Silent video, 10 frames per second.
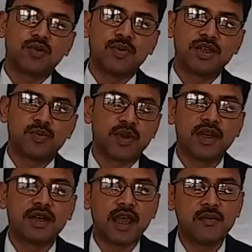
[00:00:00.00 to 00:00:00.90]
to be
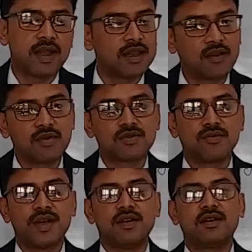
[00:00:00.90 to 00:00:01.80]
springtime and there was no
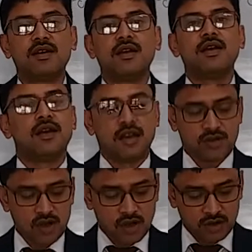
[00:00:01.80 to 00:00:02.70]
winter
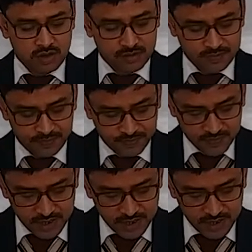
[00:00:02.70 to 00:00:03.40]
at all.